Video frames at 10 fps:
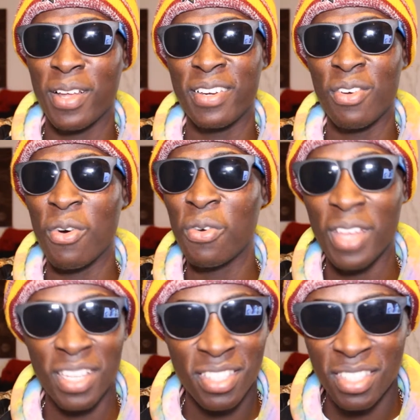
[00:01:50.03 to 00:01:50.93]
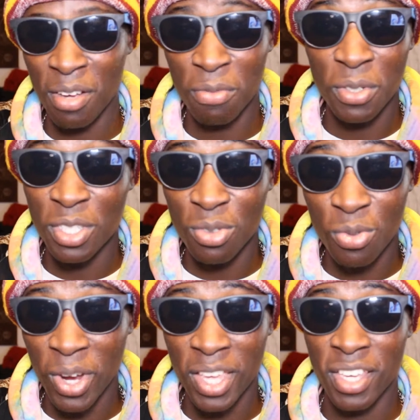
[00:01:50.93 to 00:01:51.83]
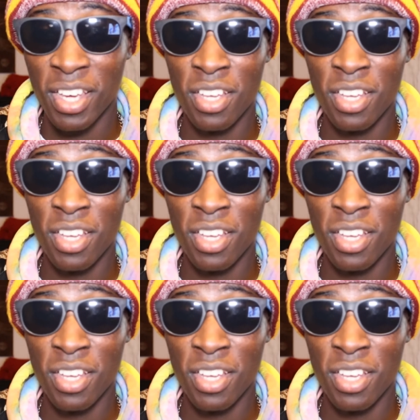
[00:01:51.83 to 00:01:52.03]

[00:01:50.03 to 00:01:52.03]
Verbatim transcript: and all that stuff, which is great.